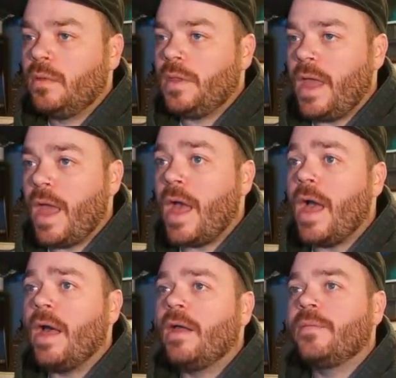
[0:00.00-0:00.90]

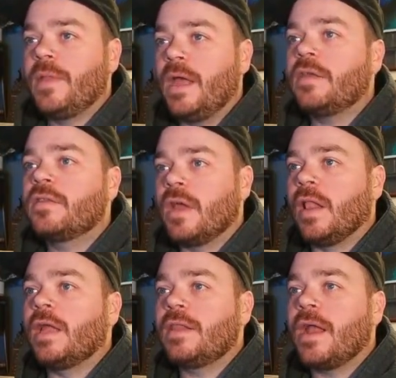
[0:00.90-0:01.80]
Yeah, nice. I
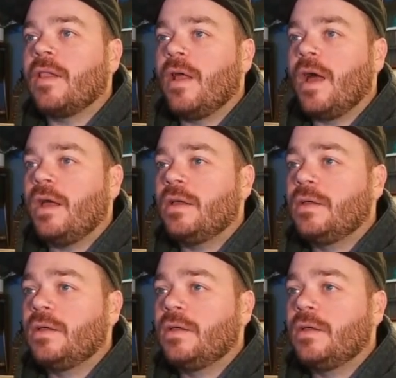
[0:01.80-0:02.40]
like that a lot.